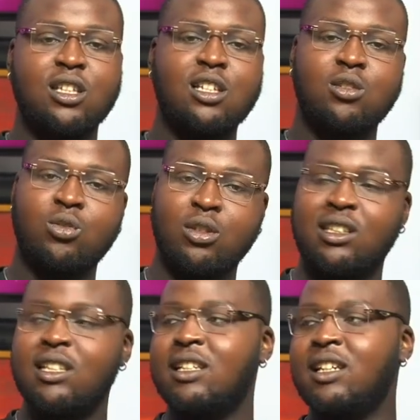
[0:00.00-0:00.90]
didn't know
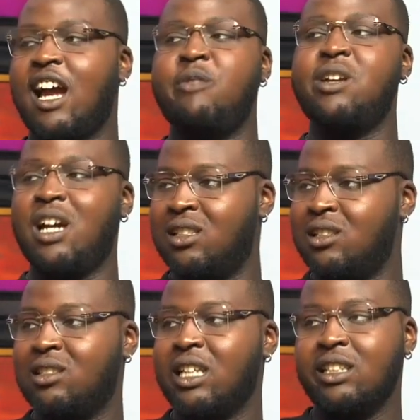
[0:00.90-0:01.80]
say I'd be
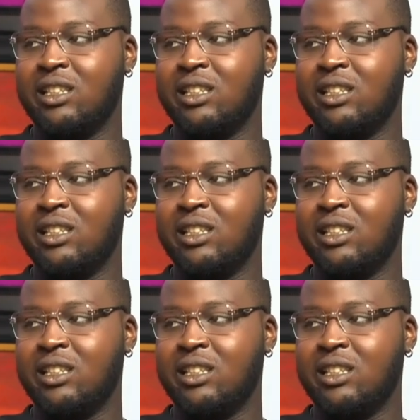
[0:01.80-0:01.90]
artist and